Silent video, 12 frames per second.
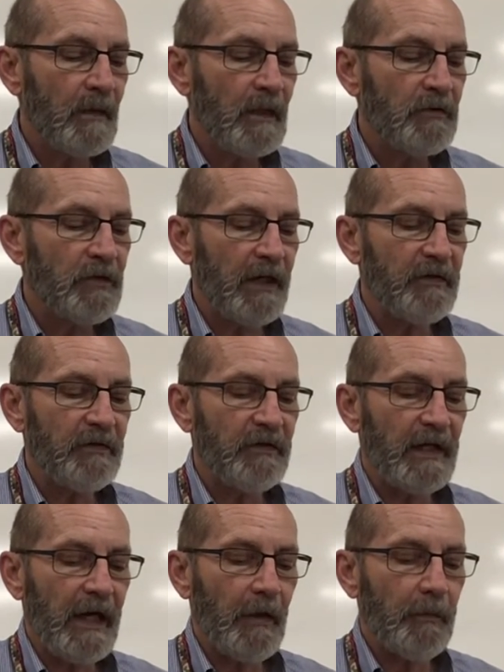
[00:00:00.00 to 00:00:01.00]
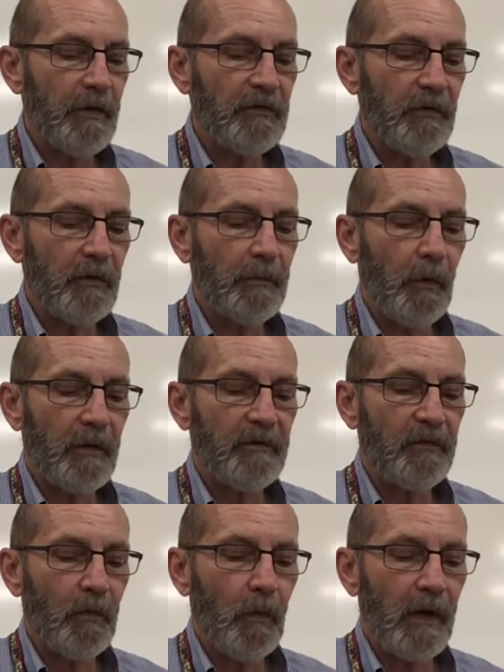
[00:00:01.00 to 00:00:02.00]
Changes in air pressure are important
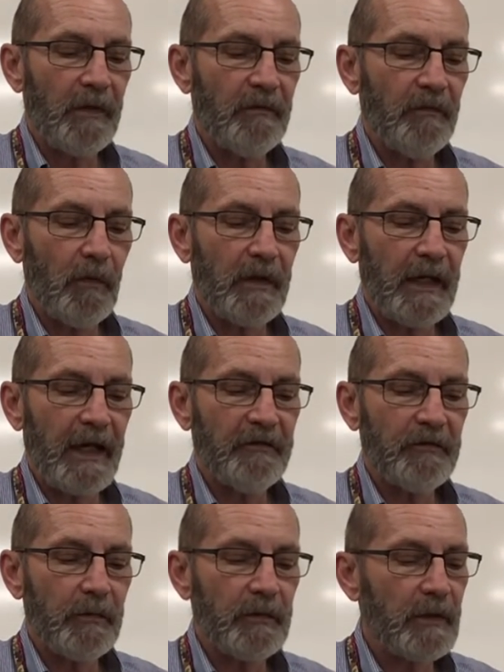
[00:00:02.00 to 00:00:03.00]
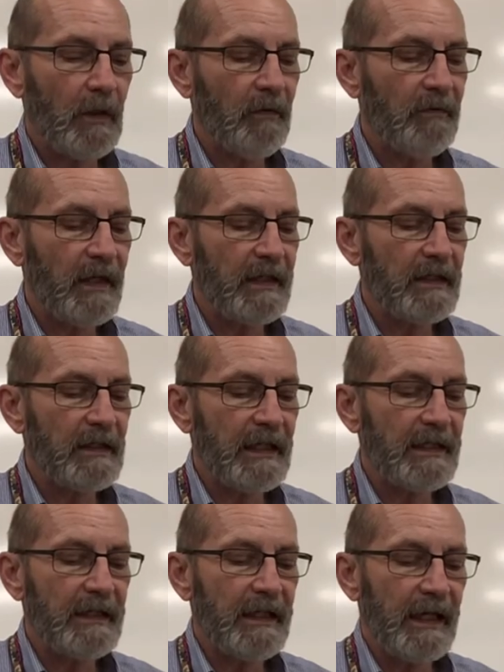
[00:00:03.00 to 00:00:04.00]
for weather forecasters because they can
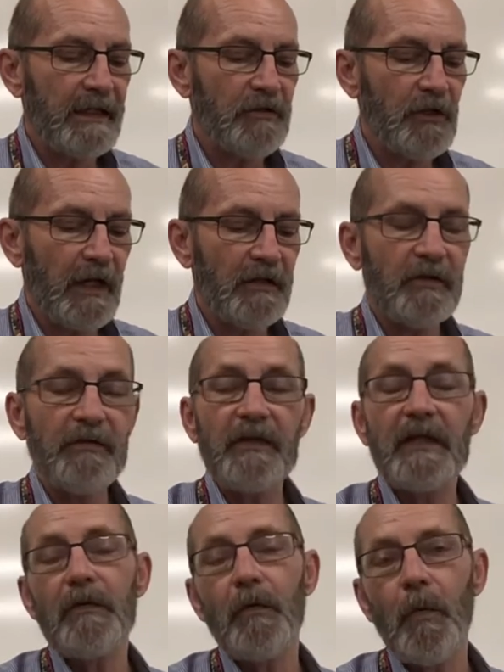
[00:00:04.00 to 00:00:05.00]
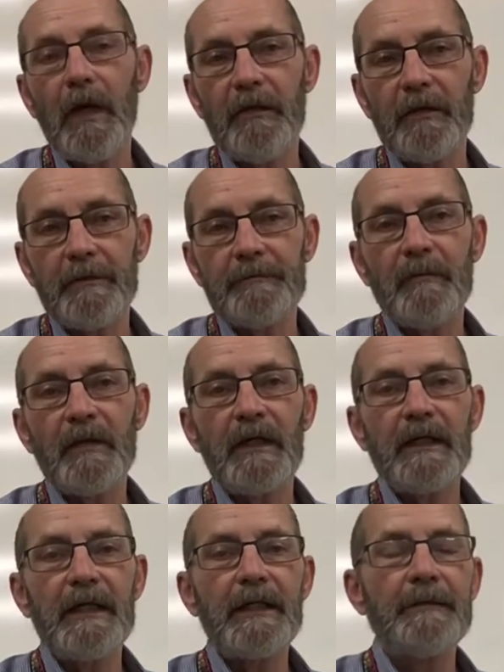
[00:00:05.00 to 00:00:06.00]
indicate changes in the weather.
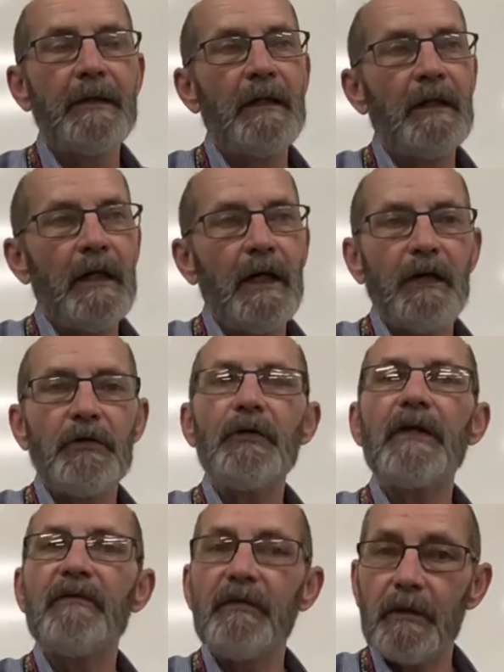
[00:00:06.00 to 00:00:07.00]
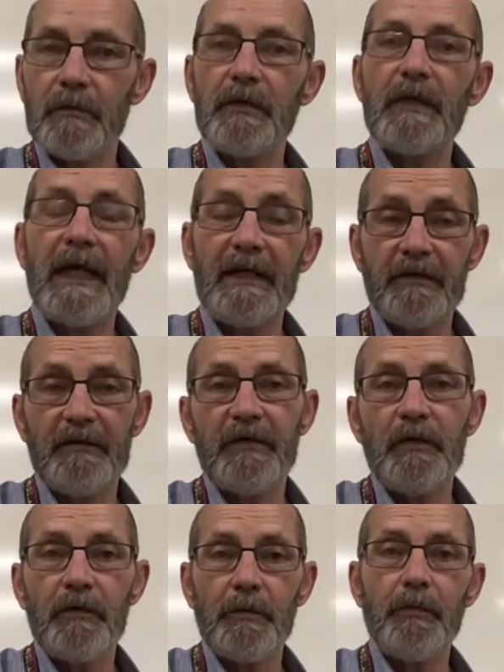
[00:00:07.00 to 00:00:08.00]
Again, you can actually
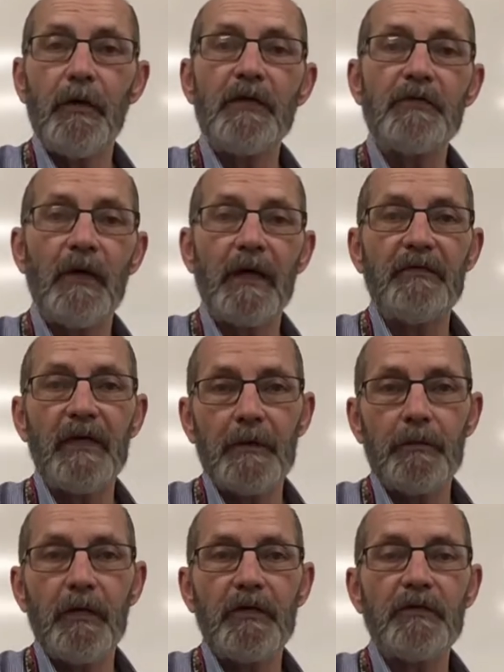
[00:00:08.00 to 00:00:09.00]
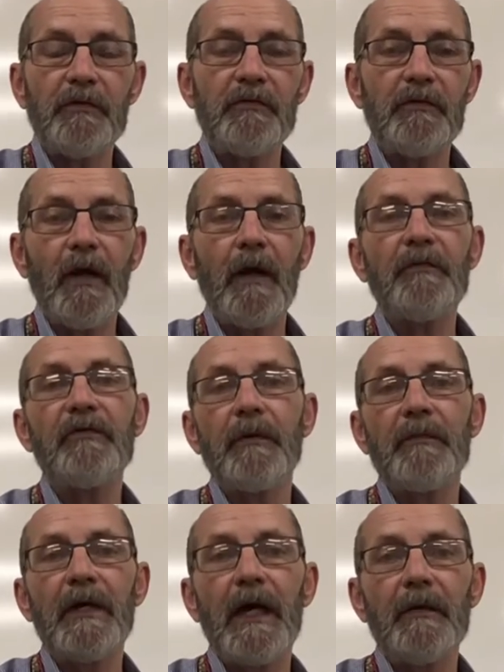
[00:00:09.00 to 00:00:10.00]
feel the pressure, outside pressure drop
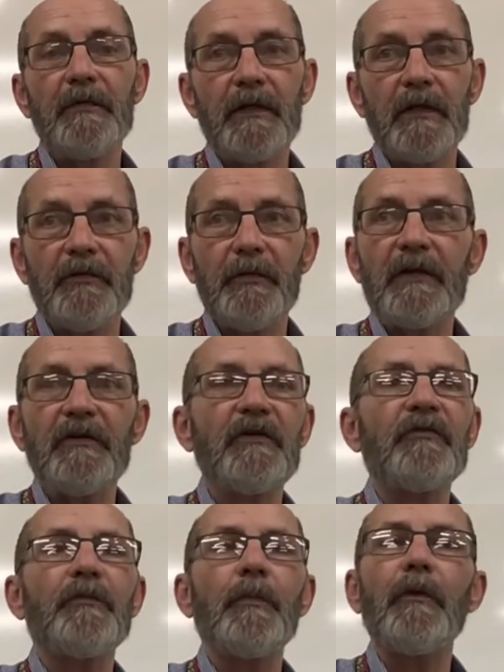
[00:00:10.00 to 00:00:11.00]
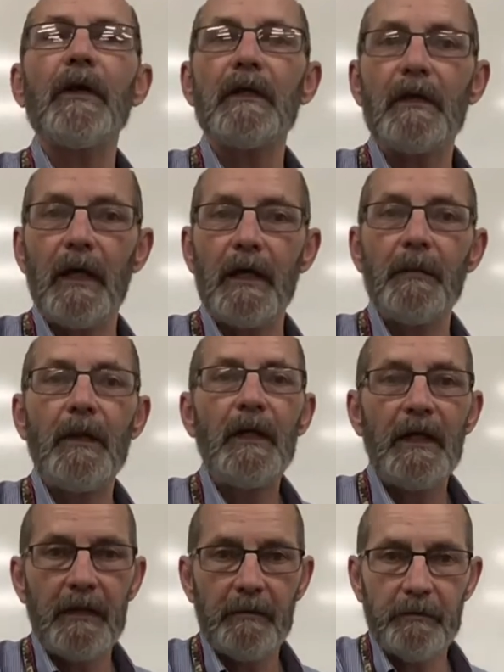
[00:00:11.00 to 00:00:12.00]
sometimes, and especially in the springtime.
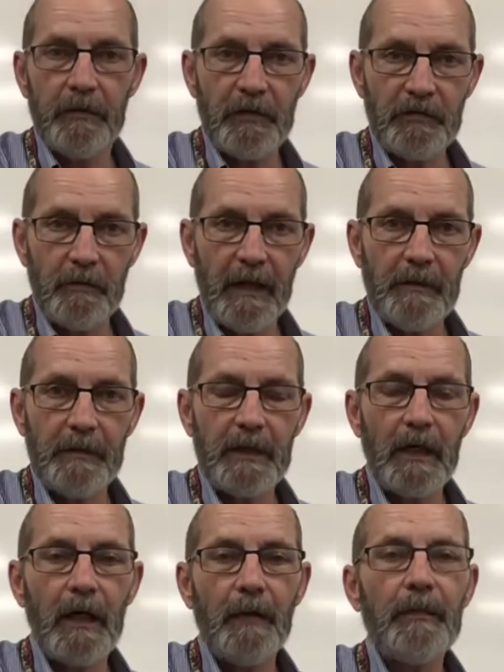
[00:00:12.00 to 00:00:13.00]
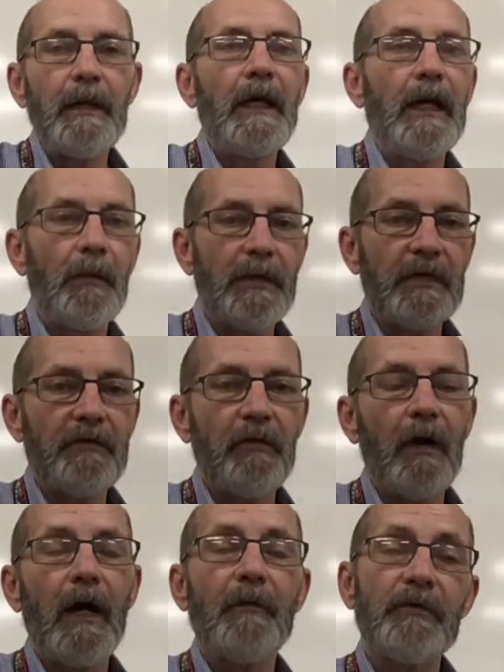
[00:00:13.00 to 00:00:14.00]
If pressure might be up, and when it
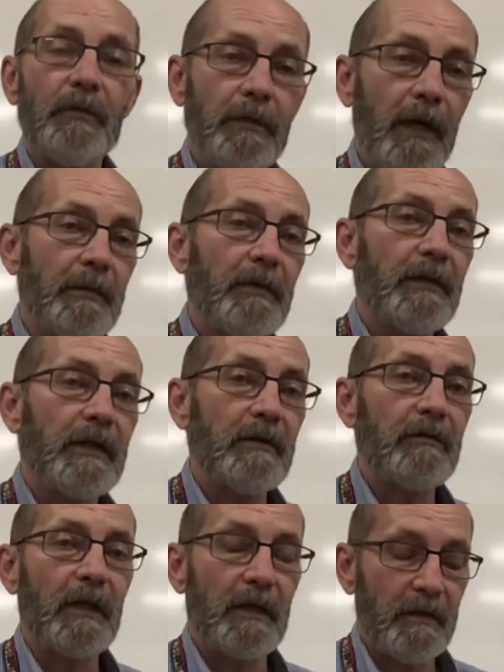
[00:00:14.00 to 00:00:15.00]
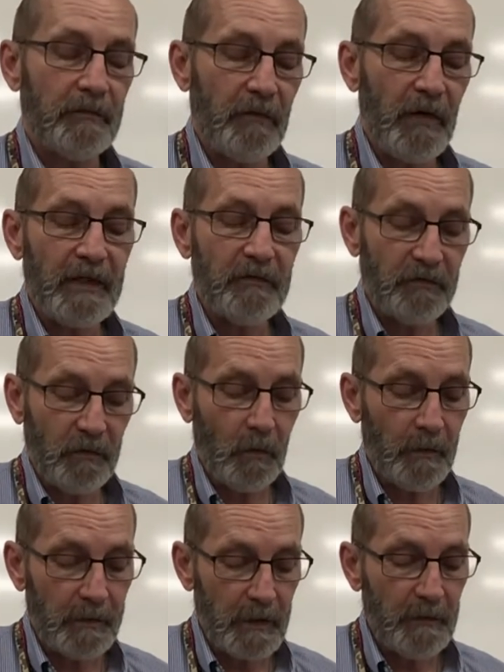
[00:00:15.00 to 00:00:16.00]
drops, you're probably going to get a
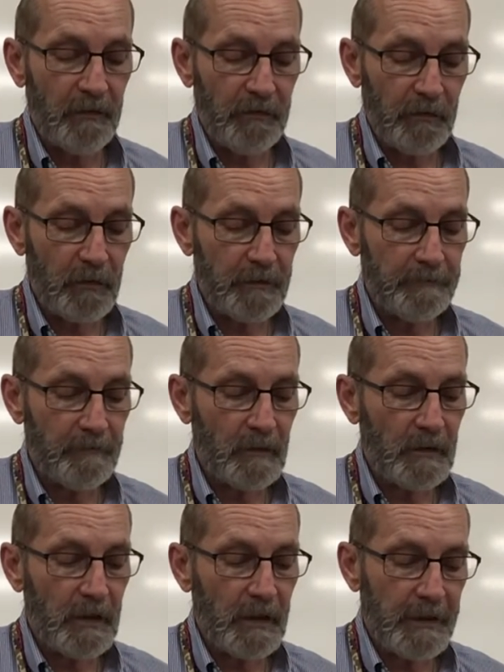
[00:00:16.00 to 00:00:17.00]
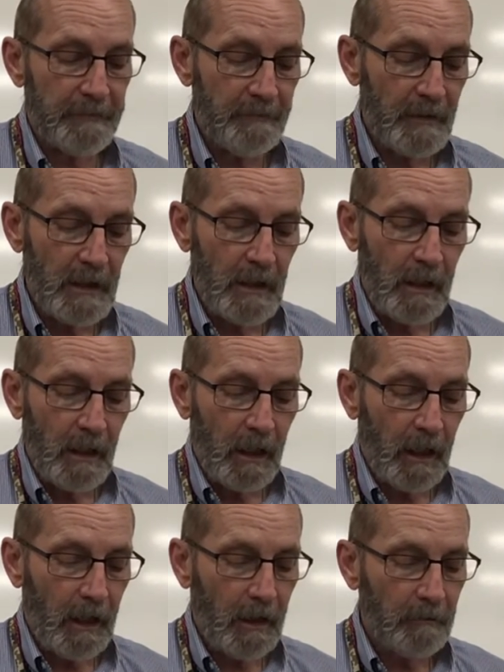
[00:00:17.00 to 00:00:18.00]
rainstorm coming through. Okay.
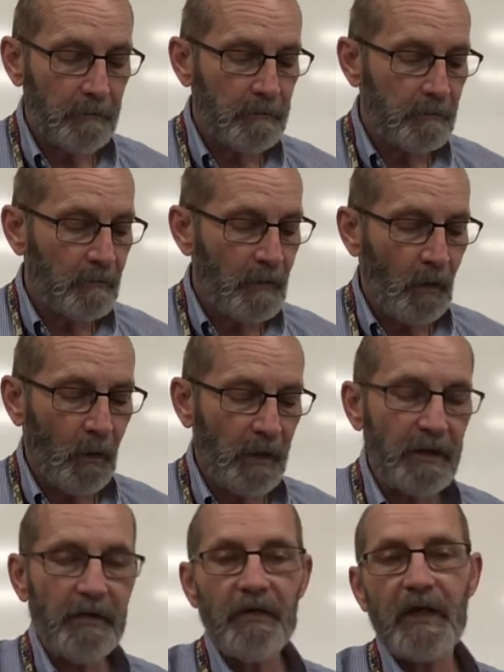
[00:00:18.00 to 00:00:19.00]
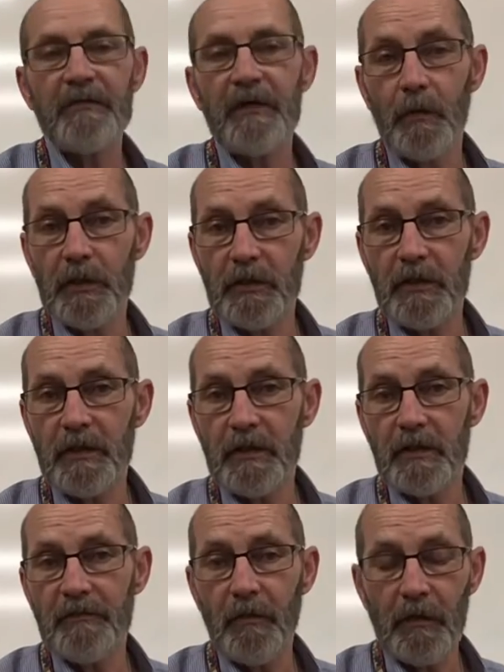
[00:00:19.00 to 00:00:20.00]
One of the things that we couldn't
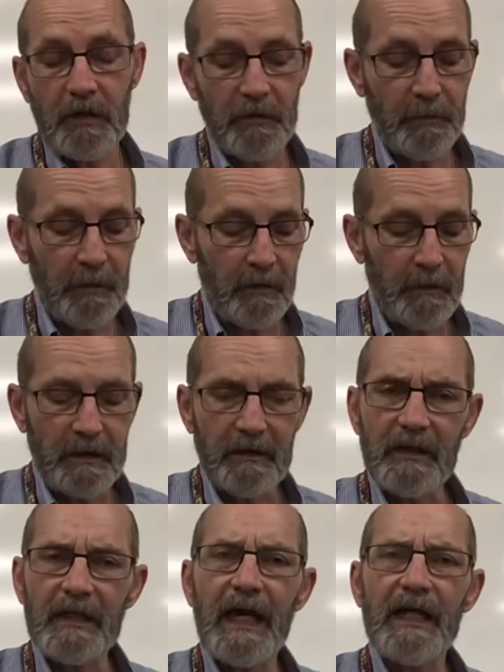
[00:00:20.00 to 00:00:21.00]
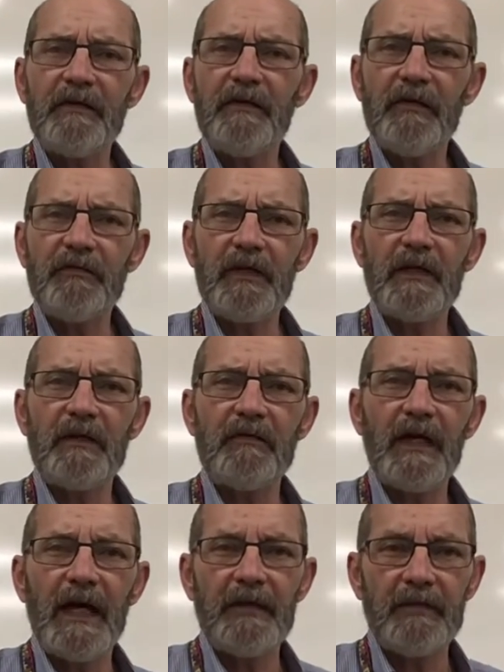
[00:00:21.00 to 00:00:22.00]
do for an experiment, the guys, you ever seen these
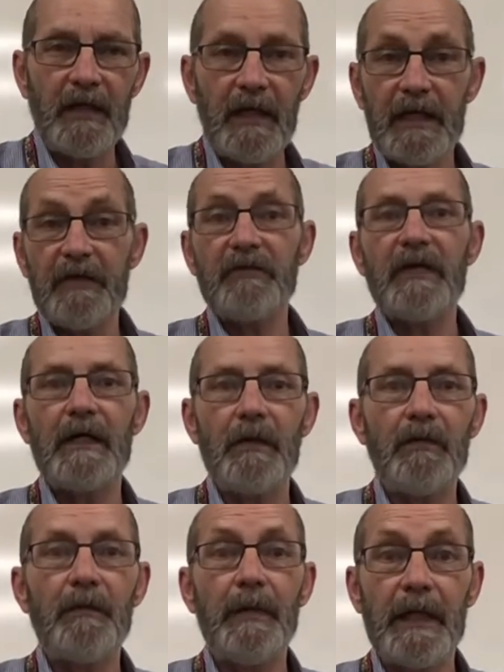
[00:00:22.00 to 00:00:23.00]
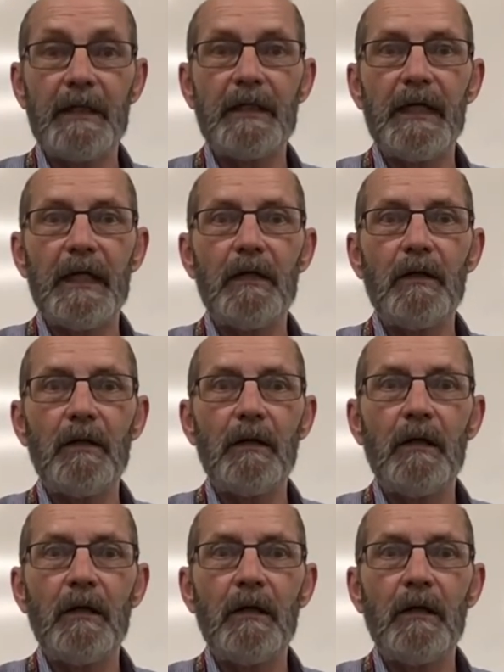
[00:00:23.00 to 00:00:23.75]
guys that lays down on the bed of nail,